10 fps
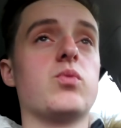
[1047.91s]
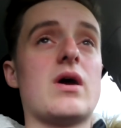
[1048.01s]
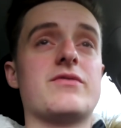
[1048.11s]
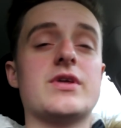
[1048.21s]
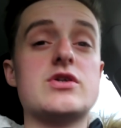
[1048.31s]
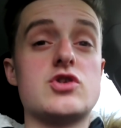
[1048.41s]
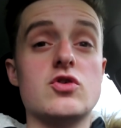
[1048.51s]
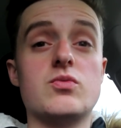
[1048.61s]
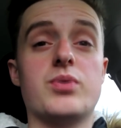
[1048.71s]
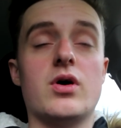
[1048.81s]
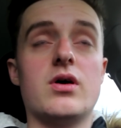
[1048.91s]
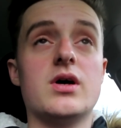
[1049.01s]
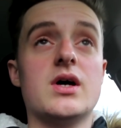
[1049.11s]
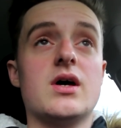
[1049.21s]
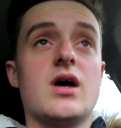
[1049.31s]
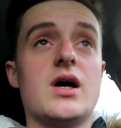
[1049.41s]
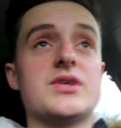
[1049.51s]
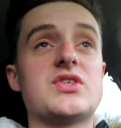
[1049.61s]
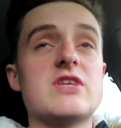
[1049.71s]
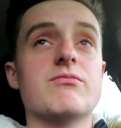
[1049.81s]
Whether they do put uh,
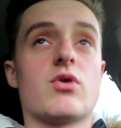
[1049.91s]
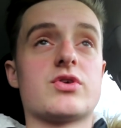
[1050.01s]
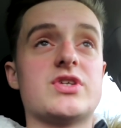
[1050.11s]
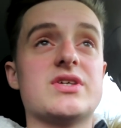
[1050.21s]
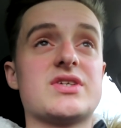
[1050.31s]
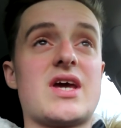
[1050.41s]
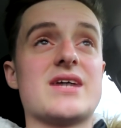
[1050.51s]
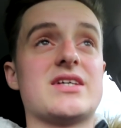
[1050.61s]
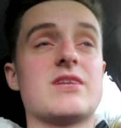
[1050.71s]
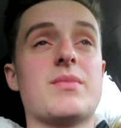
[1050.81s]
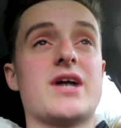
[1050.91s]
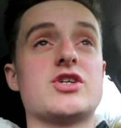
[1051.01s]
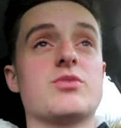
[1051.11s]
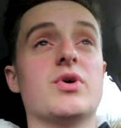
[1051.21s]
Steve Morison is his caretaker manager,